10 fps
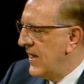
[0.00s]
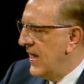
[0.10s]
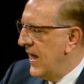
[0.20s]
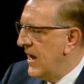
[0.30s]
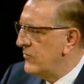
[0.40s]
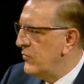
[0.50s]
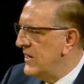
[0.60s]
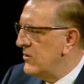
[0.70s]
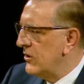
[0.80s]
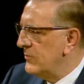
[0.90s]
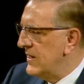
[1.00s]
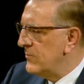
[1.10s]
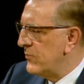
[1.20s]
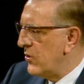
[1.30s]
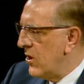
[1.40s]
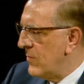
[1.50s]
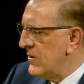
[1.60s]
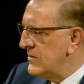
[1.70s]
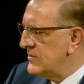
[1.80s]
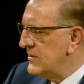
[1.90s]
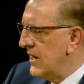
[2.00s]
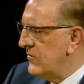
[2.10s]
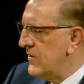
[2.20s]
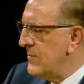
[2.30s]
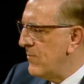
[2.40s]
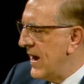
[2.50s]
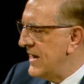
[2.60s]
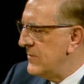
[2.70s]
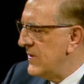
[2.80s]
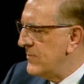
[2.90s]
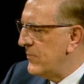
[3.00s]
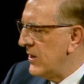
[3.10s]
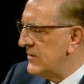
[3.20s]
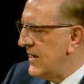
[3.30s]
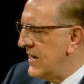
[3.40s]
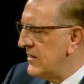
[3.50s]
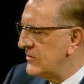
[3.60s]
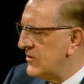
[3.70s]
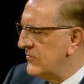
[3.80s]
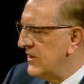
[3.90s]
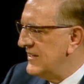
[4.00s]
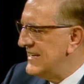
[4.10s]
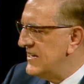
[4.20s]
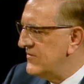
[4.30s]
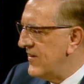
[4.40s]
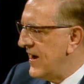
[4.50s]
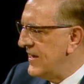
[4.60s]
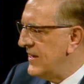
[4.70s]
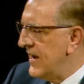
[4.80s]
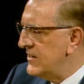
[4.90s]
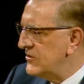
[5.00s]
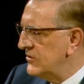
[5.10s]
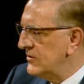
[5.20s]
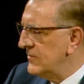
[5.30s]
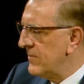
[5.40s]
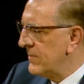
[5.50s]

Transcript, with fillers: Have we not been promised that we might be partakers of the divine nature?